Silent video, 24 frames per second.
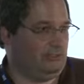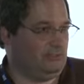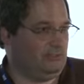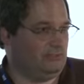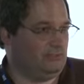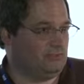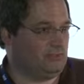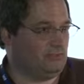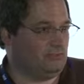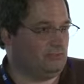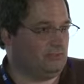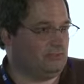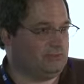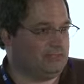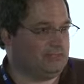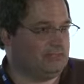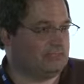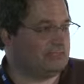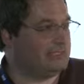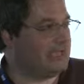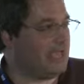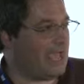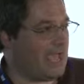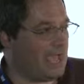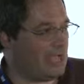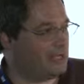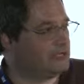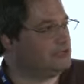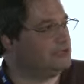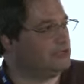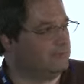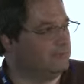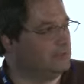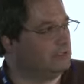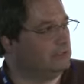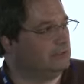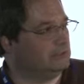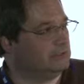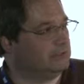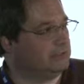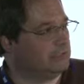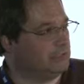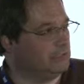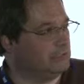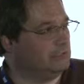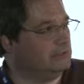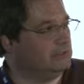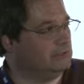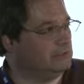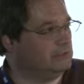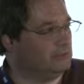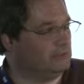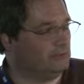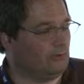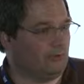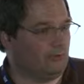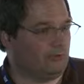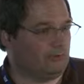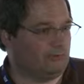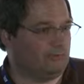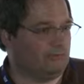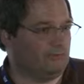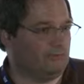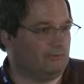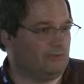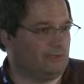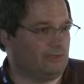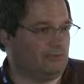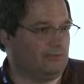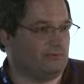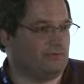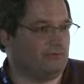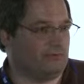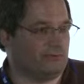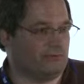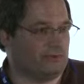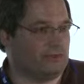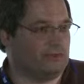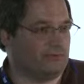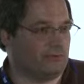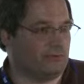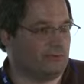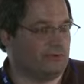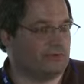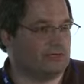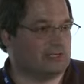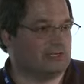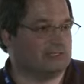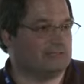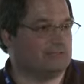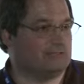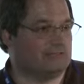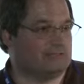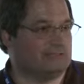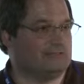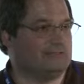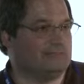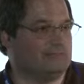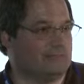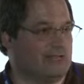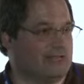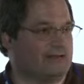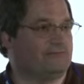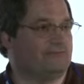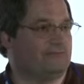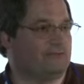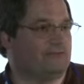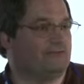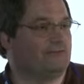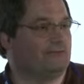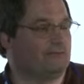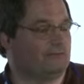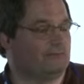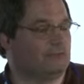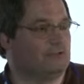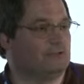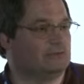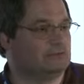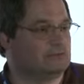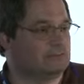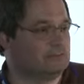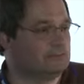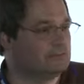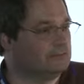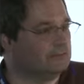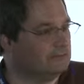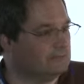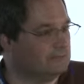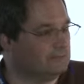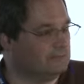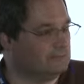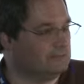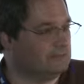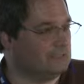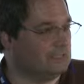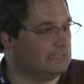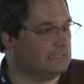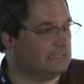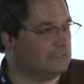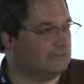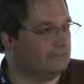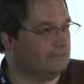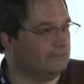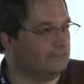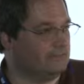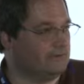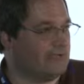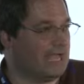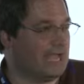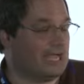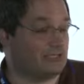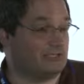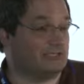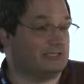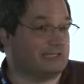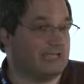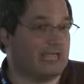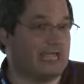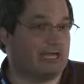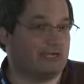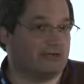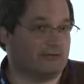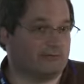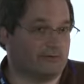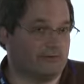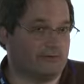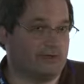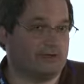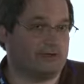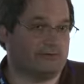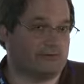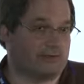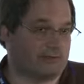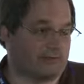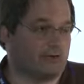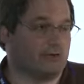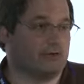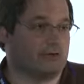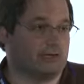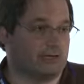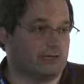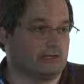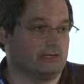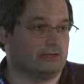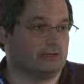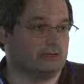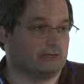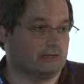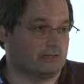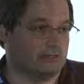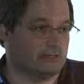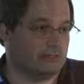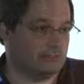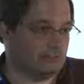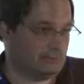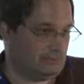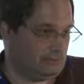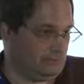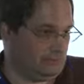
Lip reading: So there is caching built into all of the authorities that then benefit from those caching, the Active Directory authority included.